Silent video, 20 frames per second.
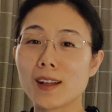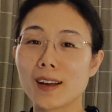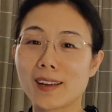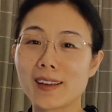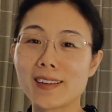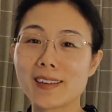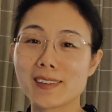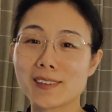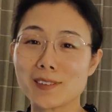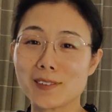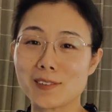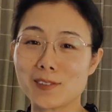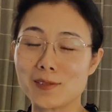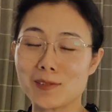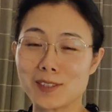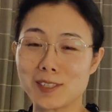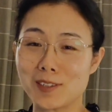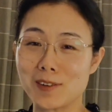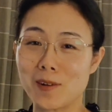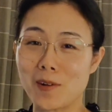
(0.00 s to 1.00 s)
like you
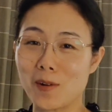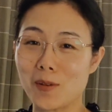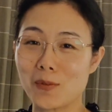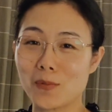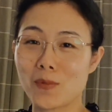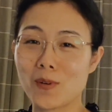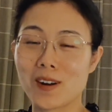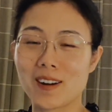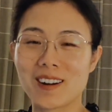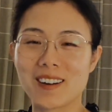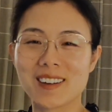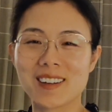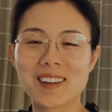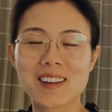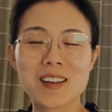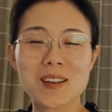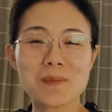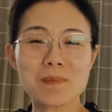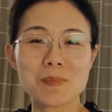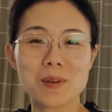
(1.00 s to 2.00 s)
did all the work,
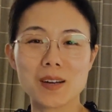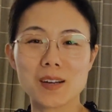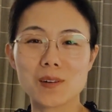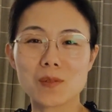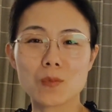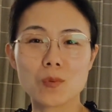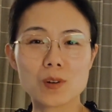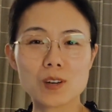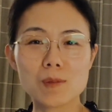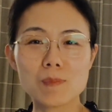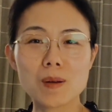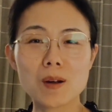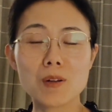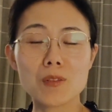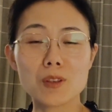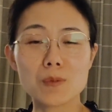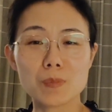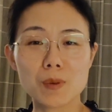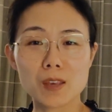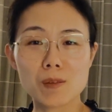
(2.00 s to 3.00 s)
but what
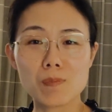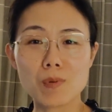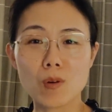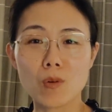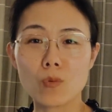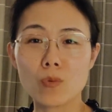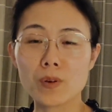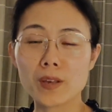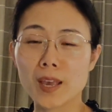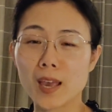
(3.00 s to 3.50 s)
about the people who